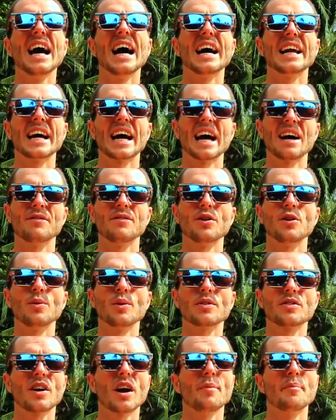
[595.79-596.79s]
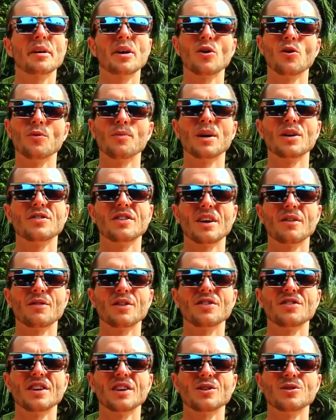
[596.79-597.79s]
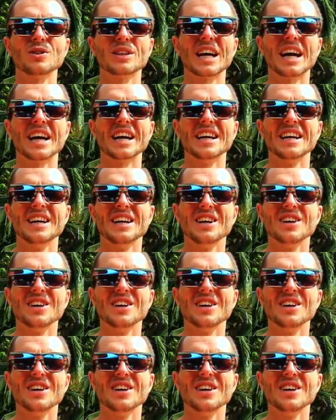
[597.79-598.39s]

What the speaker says: And I have new ones coming almost every single day.